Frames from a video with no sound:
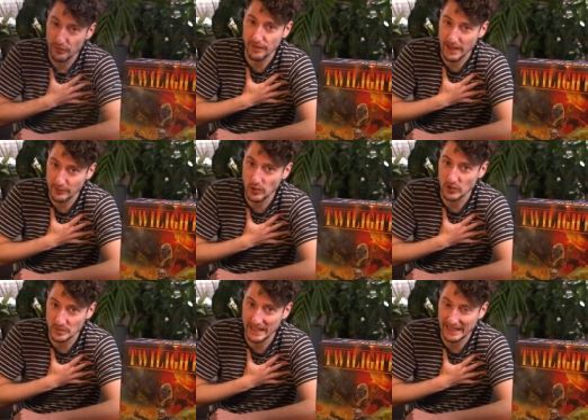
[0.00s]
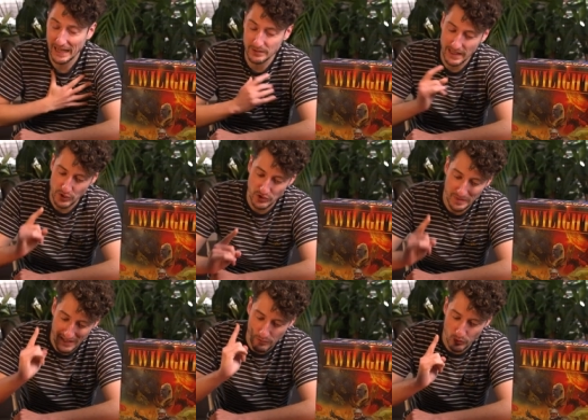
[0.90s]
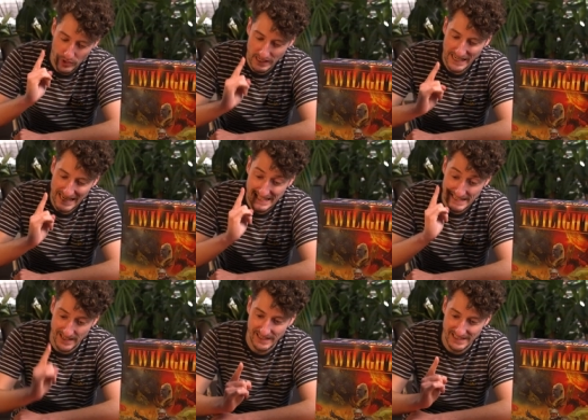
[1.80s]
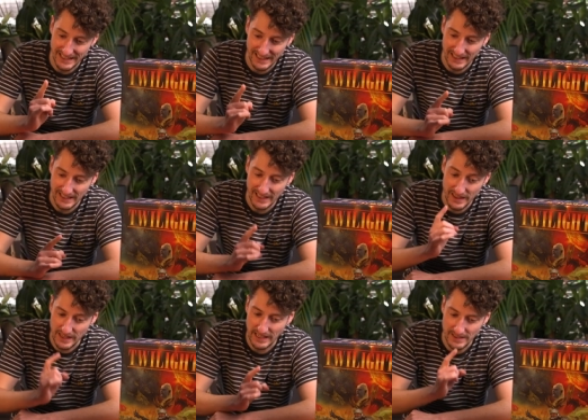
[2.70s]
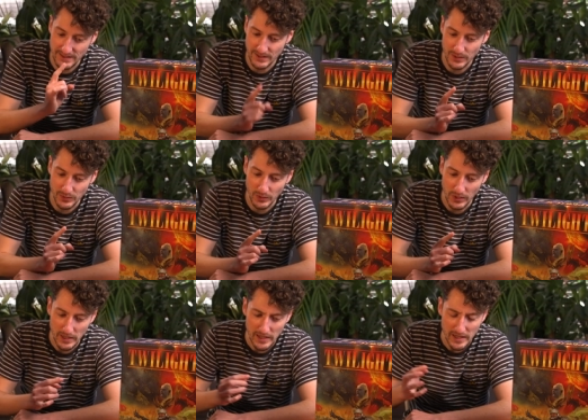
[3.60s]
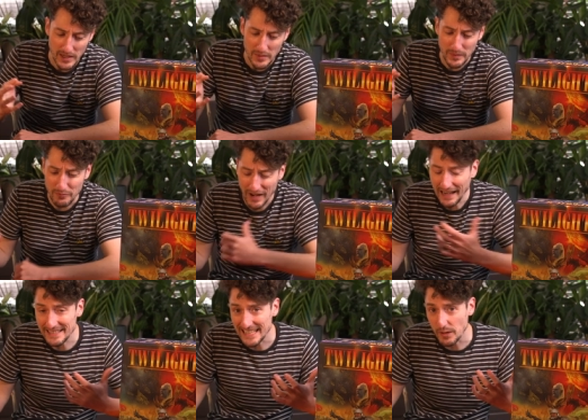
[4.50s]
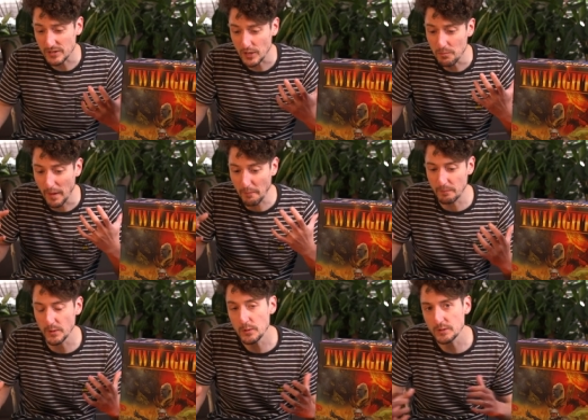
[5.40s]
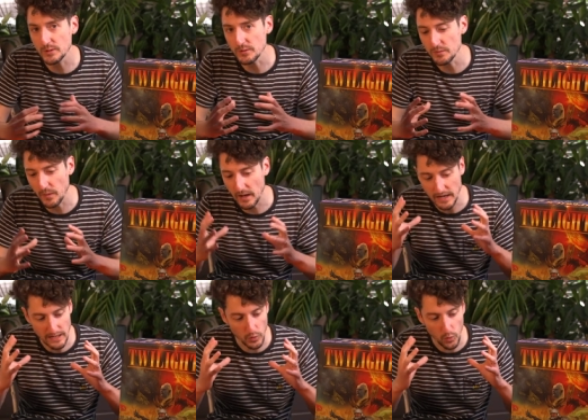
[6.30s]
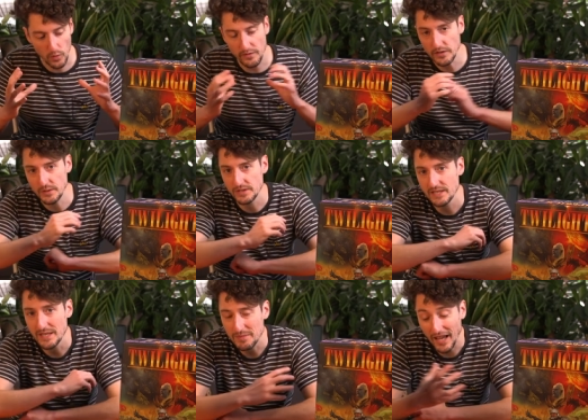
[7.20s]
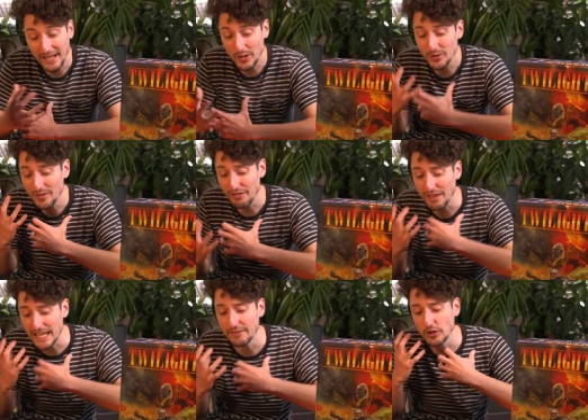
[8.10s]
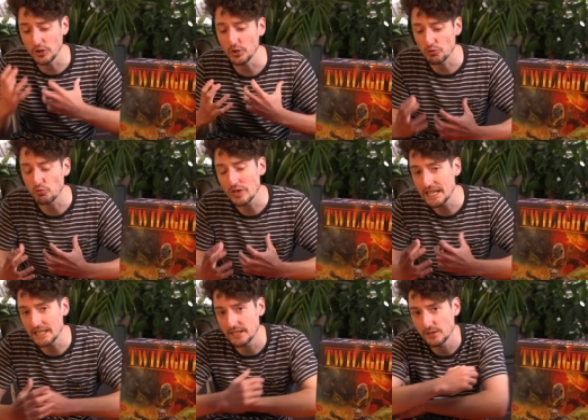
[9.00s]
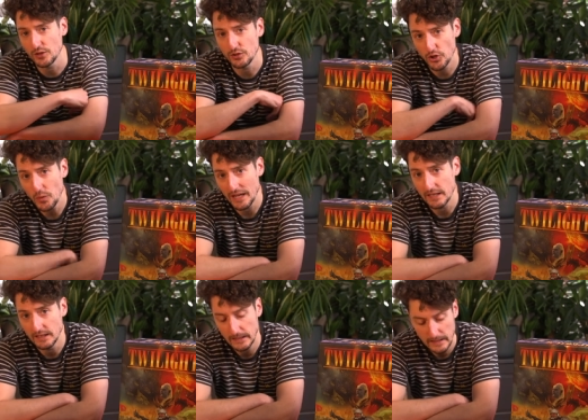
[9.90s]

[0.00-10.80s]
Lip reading: fan of Cosmic Encounter, that should have been a really exciting thing to do. But in reality, I was so bamboozled by all of the new systems that I couldn't think of a good reason to do it.